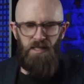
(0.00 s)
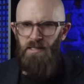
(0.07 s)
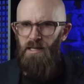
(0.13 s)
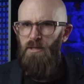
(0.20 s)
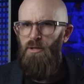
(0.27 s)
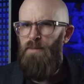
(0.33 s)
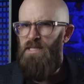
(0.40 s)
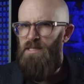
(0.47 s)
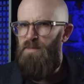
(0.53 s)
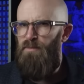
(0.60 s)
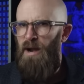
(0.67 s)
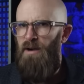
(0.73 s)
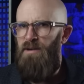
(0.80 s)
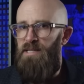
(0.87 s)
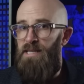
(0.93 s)
This economic
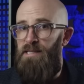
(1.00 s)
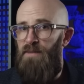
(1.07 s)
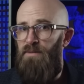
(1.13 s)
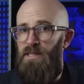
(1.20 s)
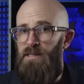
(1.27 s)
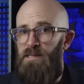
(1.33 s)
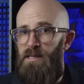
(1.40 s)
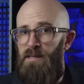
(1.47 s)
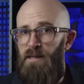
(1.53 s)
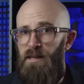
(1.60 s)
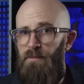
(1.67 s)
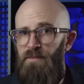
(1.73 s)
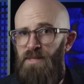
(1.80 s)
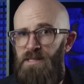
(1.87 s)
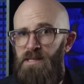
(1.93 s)
disparity is evident in the
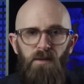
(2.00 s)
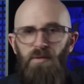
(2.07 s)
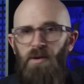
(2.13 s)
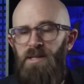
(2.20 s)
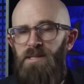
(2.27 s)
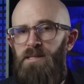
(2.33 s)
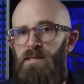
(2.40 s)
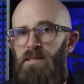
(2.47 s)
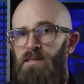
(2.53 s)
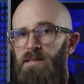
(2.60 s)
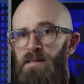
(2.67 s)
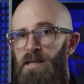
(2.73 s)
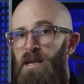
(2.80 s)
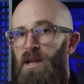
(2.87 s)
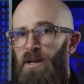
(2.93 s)
numbers. For instance,
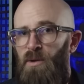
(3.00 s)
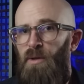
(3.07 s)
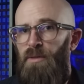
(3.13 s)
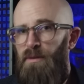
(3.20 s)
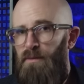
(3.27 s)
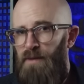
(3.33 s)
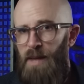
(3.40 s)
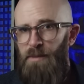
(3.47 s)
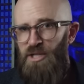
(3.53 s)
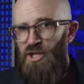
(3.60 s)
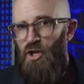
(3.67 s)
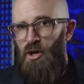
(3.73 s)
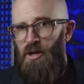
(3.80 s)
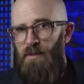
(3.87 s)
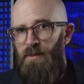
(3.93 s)
the northern Flemish
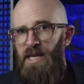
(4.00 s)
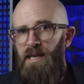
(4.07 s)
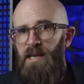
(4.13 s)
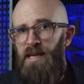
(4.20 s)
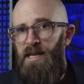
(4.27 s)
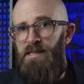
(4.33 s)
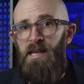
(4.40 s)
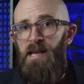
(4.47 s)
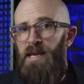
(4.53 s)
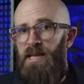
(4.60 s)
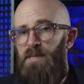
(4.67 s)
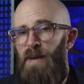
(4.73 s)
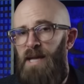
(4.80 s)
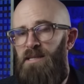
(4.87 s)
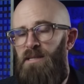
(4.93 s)
economy is
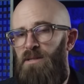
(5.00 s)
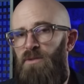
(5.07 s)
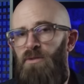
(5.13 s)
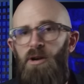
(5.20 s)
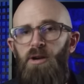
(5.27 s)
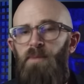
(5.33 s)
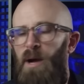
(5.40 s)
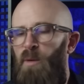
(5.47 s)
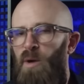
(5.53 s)
expected to grow by